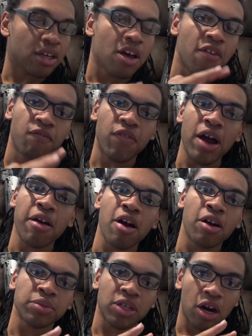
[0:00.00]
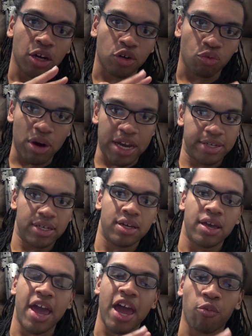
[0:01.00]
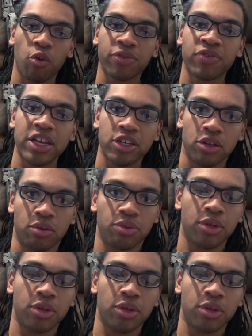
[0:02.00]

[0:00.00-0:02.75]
Firearms are great at what they do.